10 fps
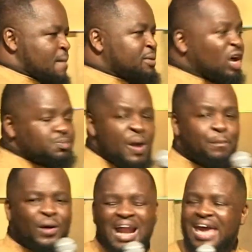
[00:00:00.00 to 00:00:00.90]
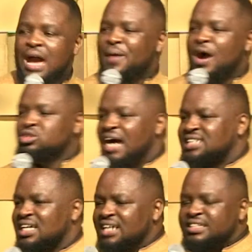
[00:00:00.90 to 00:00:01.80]
Because people lie about us
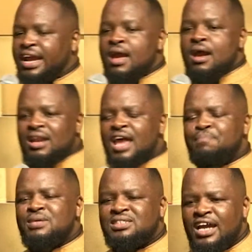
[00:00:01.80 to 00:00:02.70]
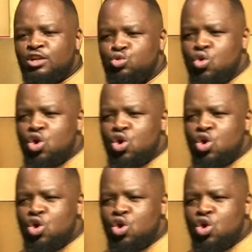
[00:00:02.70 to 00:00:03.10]
and then they, let me tell you,